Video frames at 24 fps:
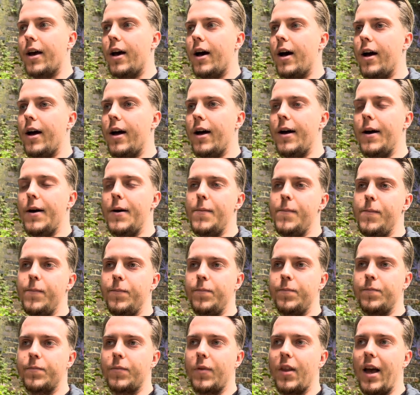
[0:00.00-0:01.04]

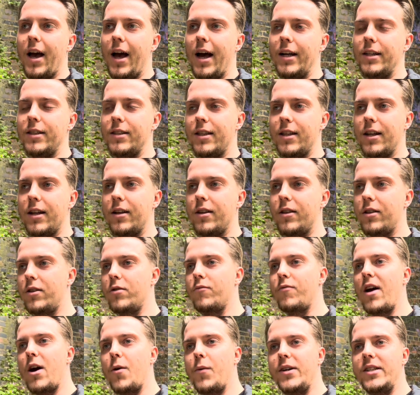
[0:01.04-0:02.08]
and the
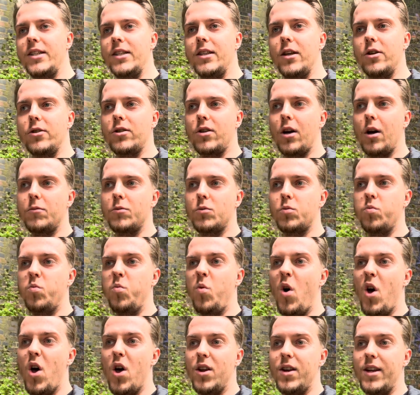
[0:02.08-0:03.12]
railways in those times
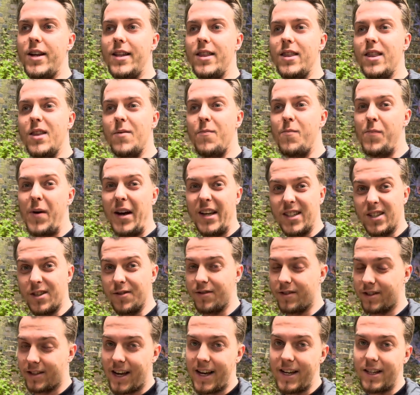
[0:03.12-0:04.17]
weren't in the best of
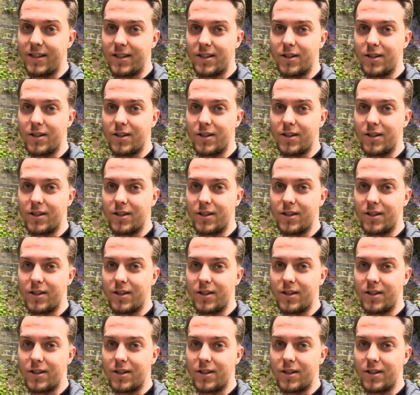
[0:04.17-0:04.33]
states,